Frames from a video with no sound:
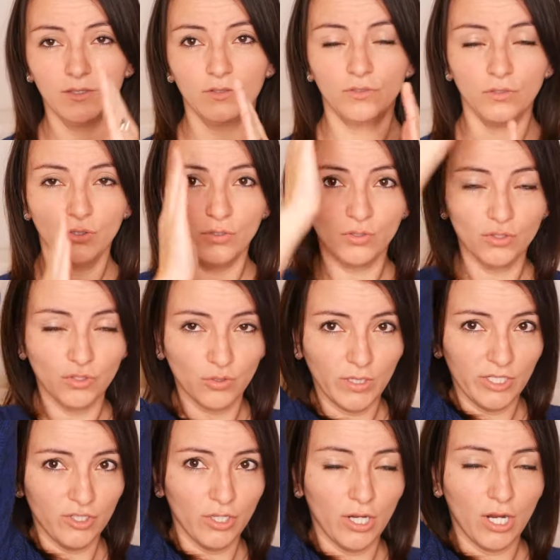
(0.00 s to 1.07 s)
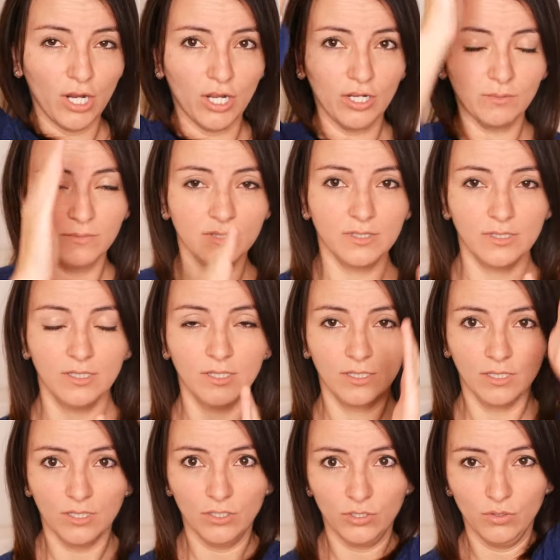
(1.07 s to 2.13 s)
So you stretch your arms
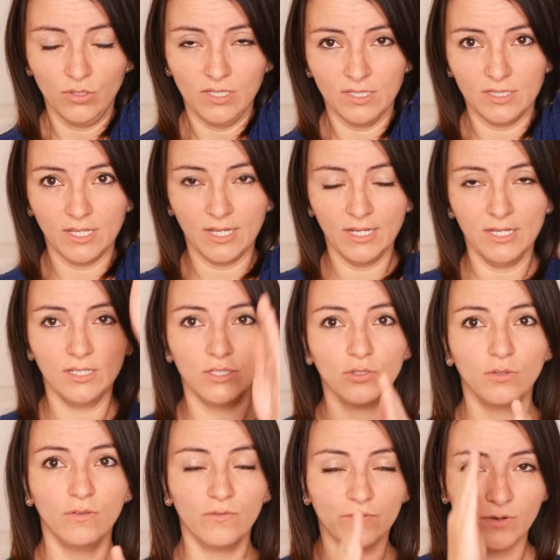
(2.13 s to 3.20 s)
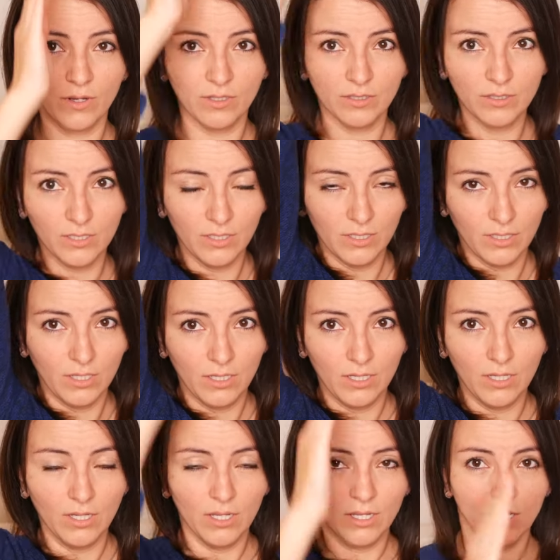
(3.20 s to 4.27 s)
to the side and to the front
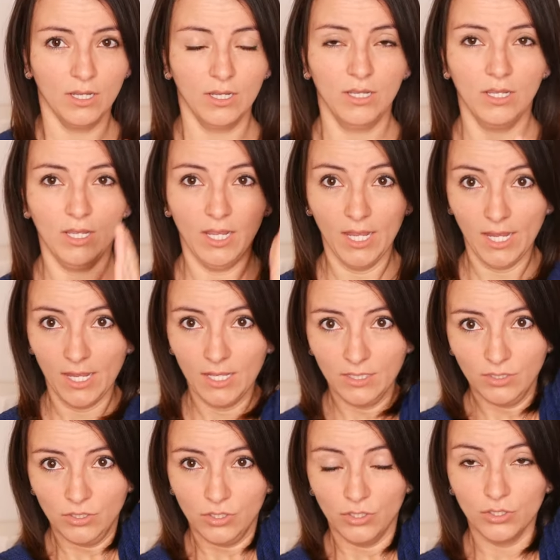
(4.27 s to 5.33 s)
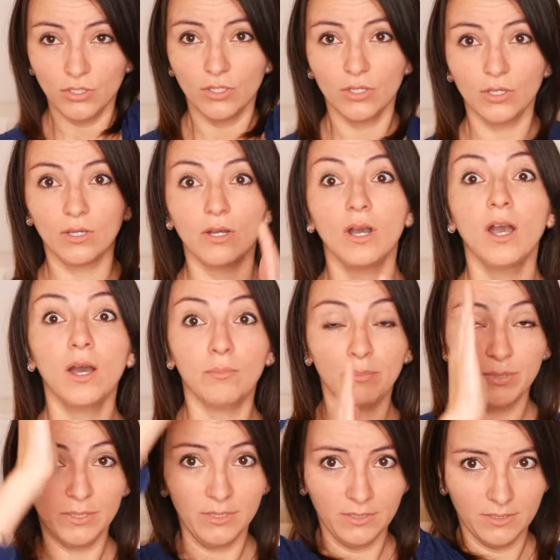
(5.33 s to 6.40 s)
and up.